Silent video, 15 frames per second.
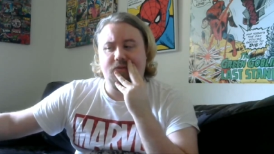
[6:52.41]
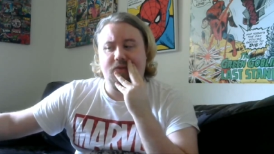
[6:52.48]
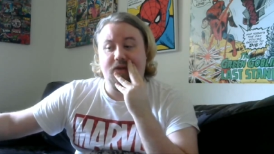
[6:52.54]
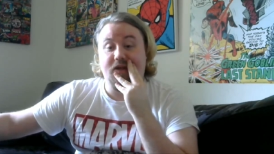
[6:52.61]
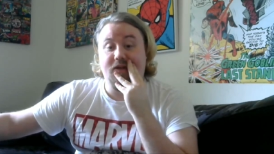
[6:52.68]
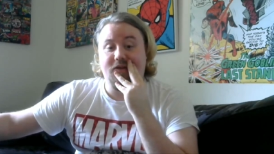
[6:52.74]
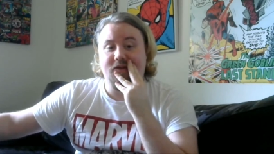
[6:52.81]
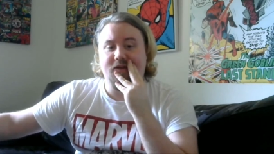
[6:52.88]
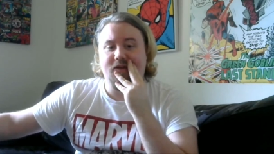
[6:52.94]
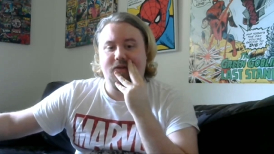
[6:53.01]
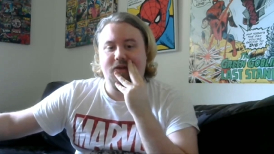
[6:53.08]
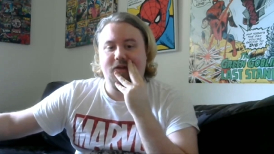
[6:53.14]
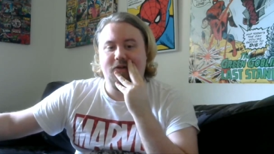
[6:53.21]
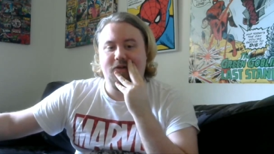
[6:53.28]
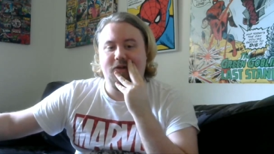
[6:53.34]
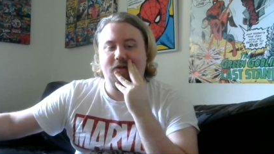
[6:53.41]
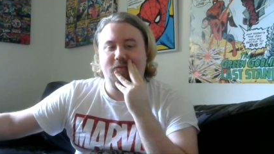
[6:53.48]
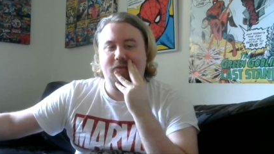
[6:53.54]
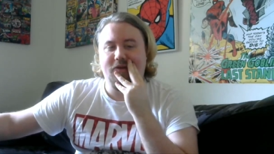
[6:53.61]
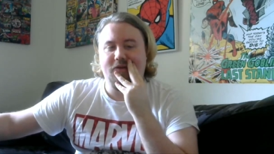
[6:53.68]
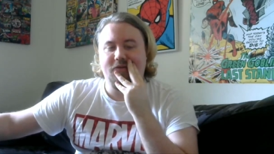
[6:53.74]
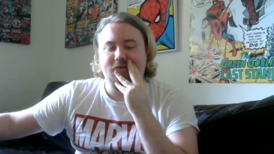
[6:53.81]
hand
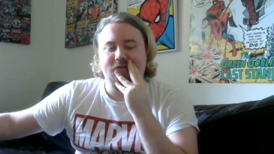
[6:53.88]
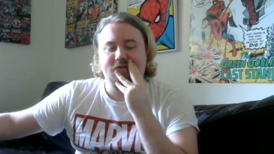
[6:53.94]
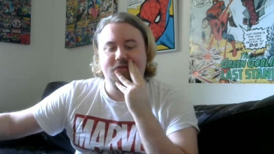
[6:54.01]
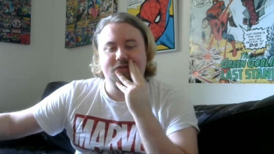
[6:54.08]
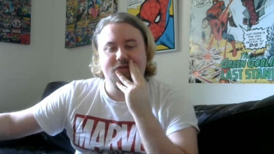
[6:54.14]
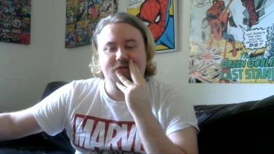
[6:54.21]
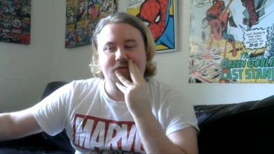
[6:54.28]
anime. It's just the